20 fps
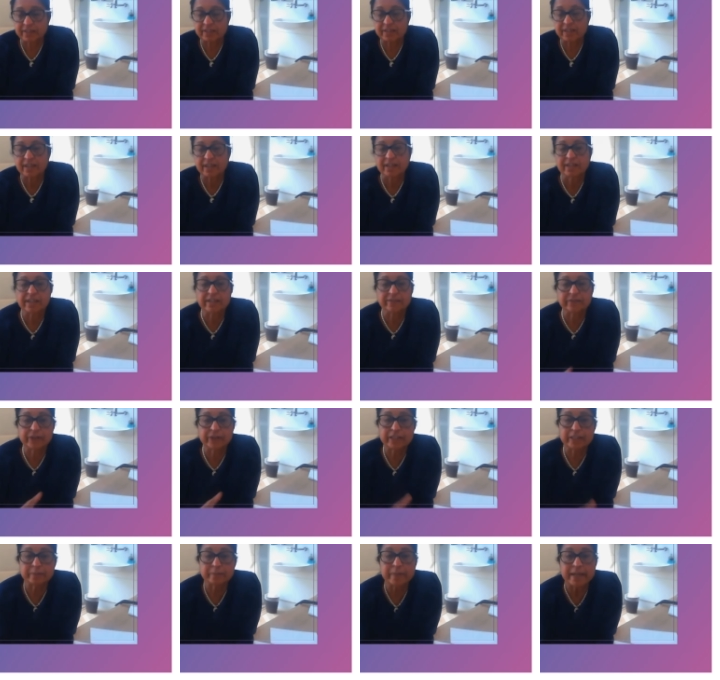Therefore, it's
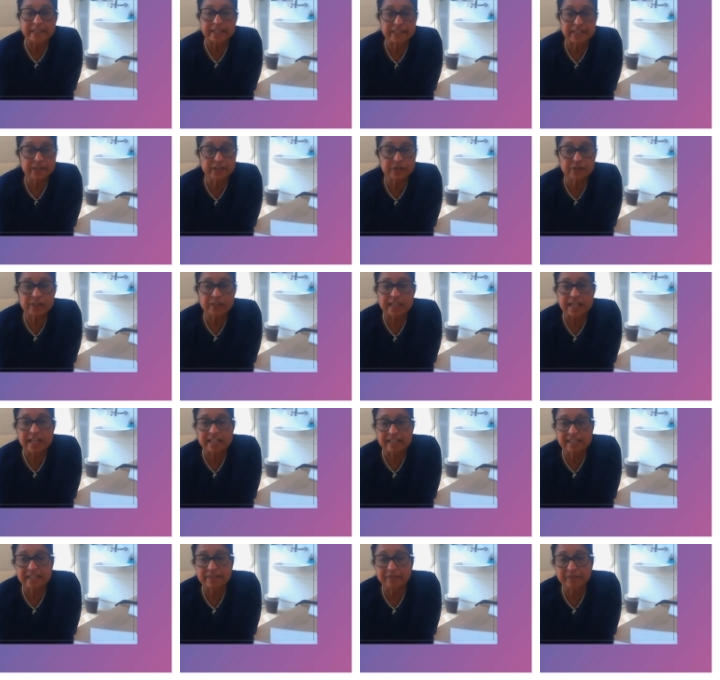better to
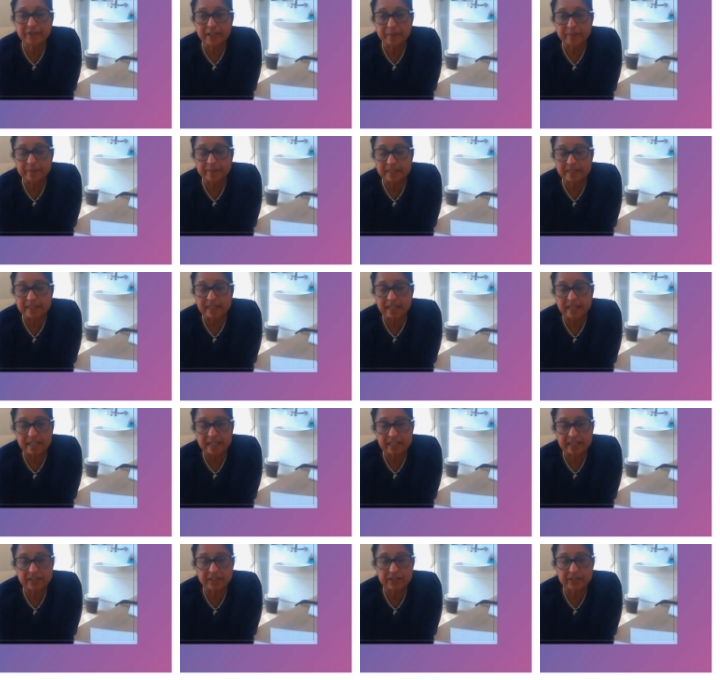classify miscarriage
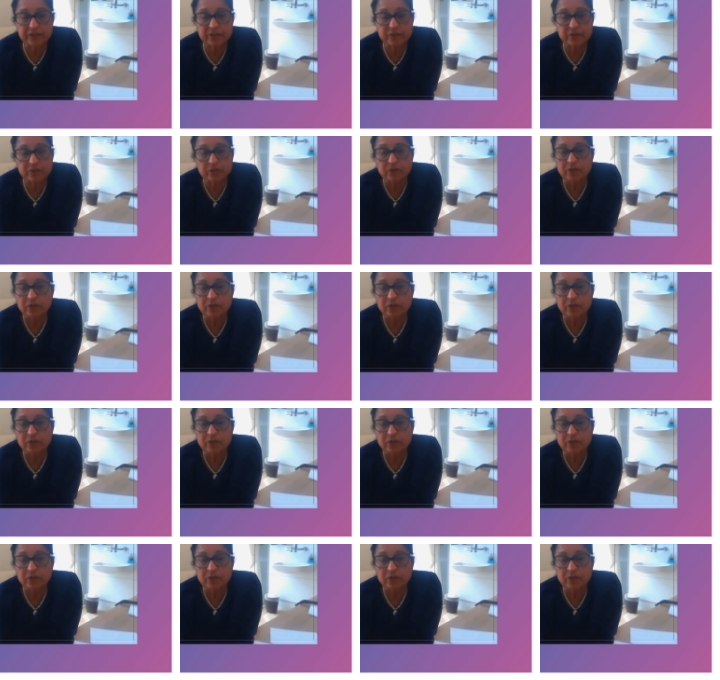into